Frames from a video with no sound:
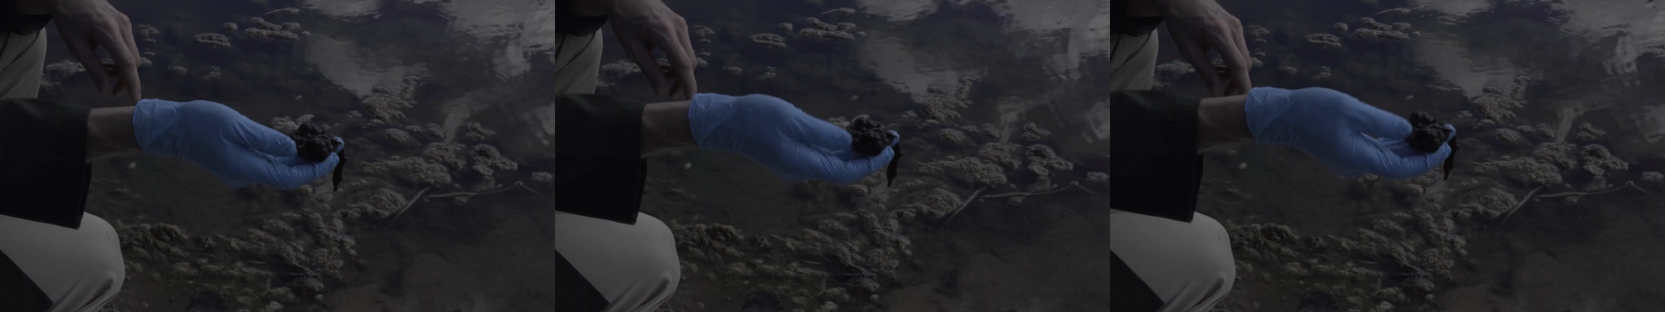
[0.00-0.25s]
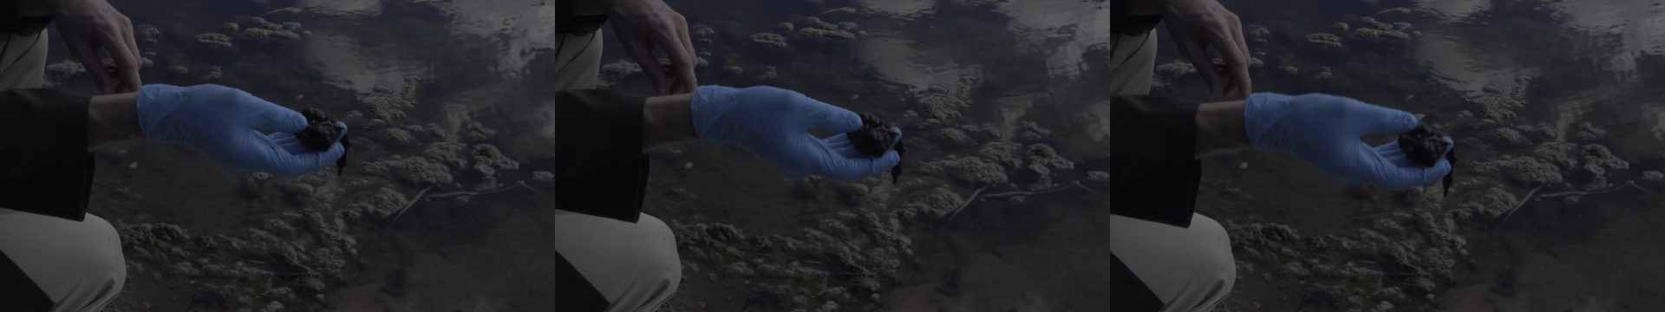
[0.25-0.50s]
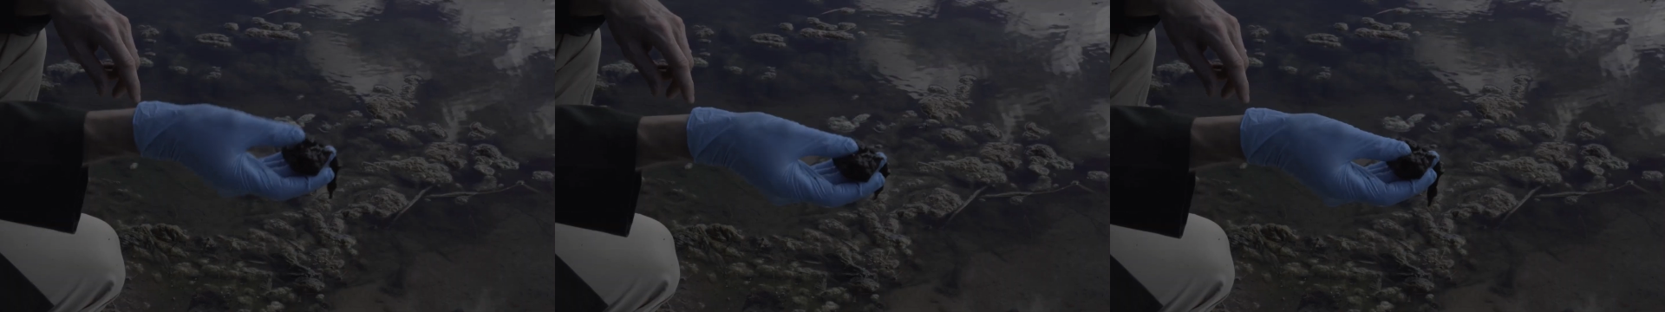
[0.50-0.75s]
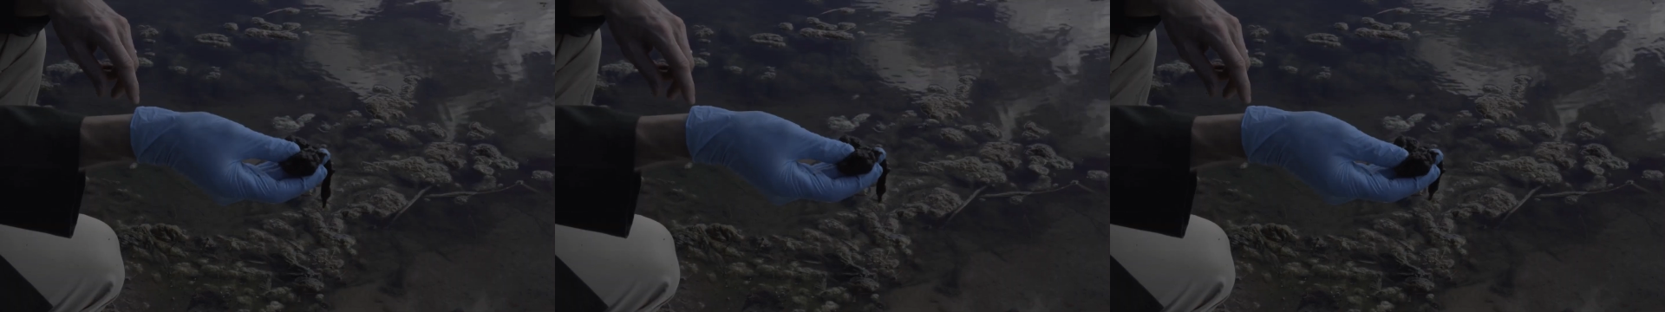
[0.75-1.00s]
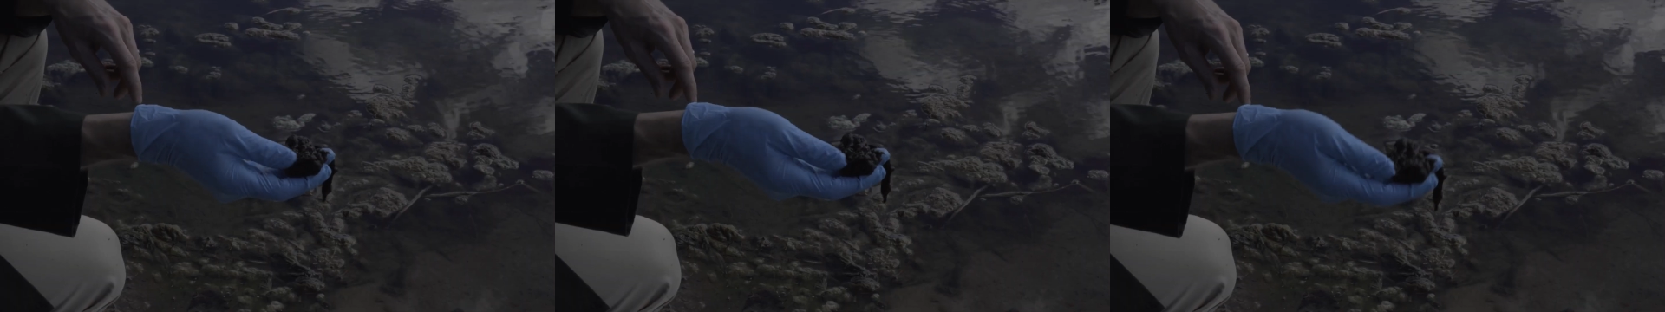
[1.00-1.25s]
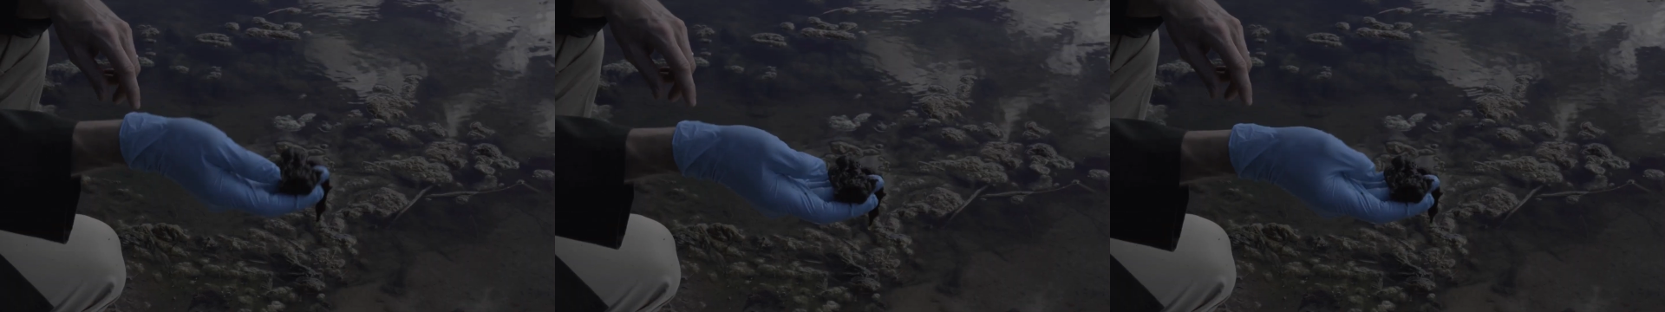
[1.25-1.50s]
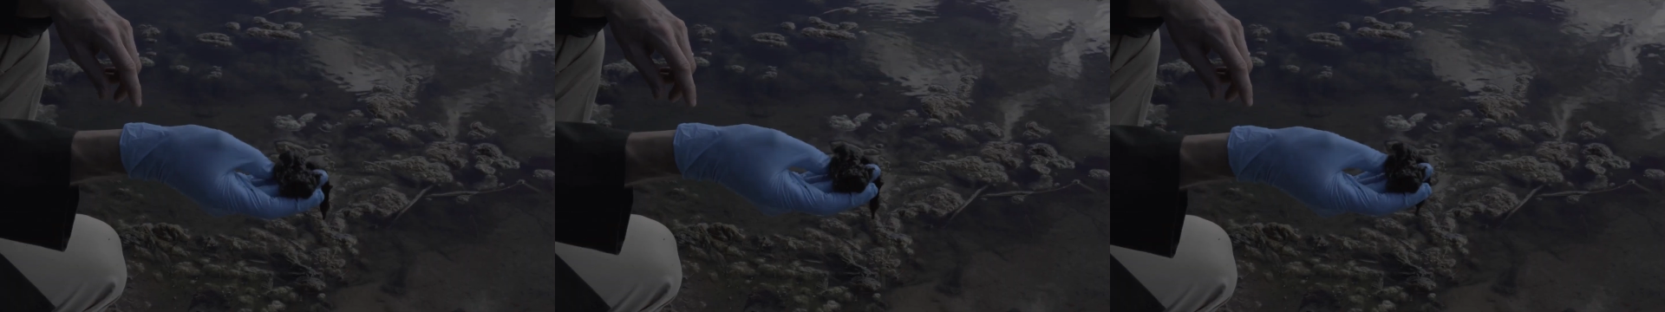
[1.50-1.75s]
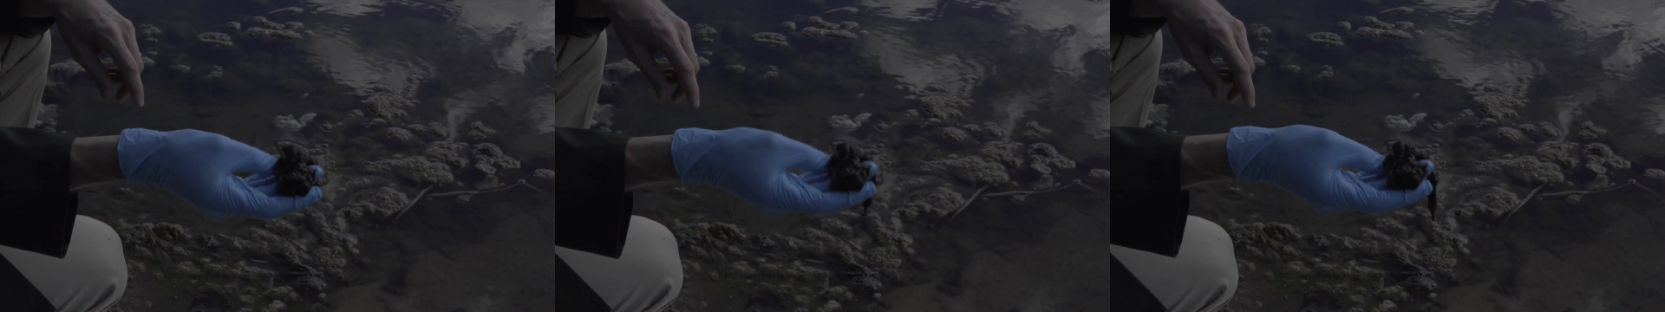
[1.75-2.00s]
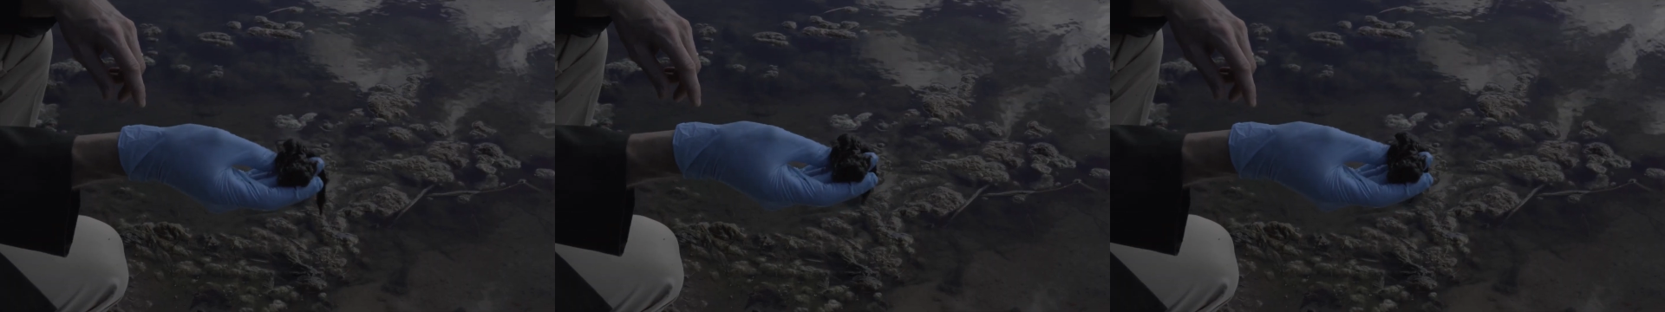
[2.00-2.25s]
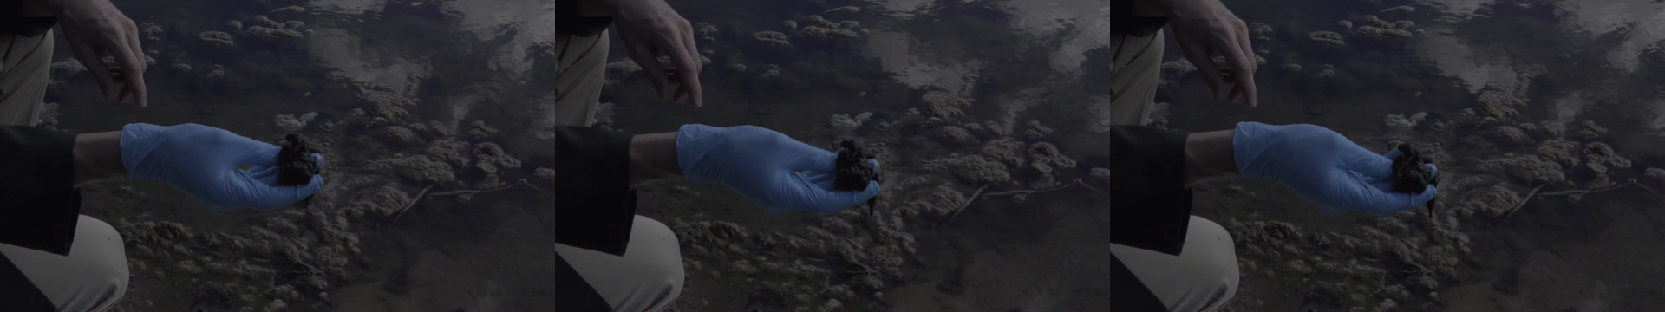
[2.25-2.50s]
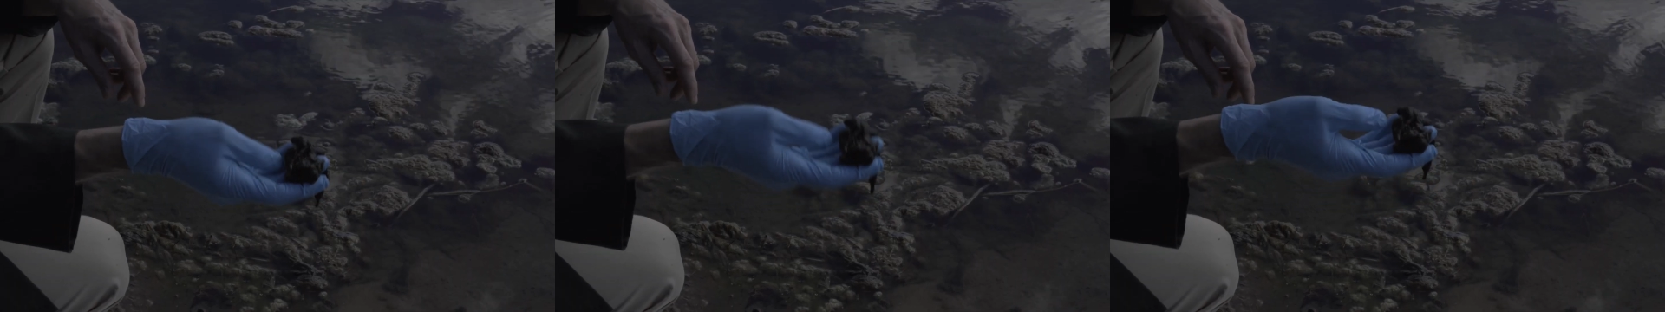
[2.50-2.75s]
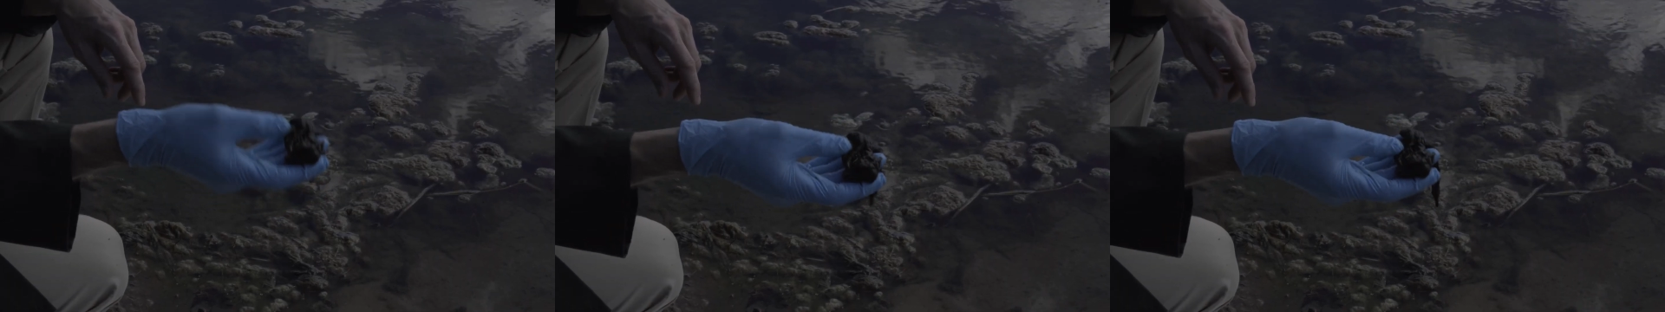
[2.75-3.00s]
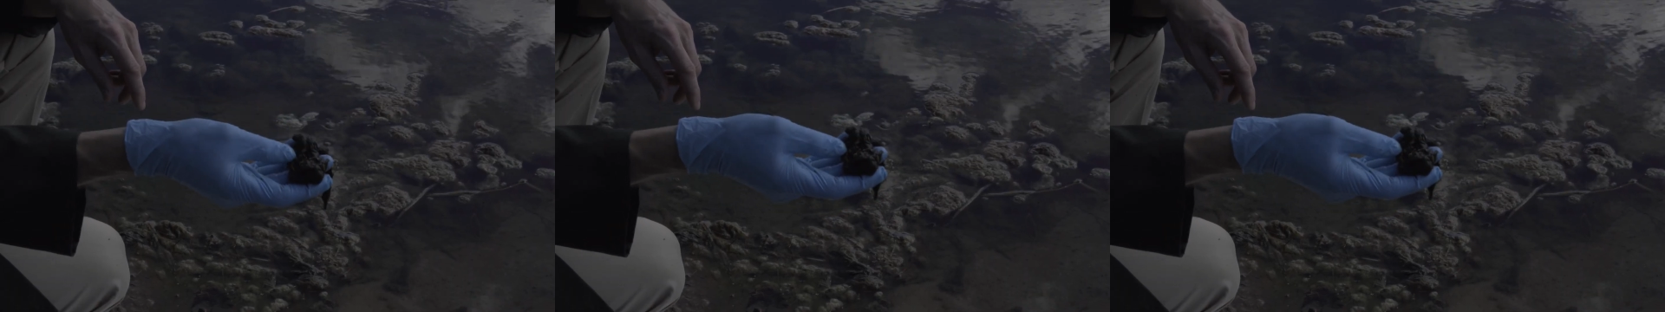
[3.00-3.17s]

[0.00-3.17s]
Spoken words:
[unreadable: no face in view]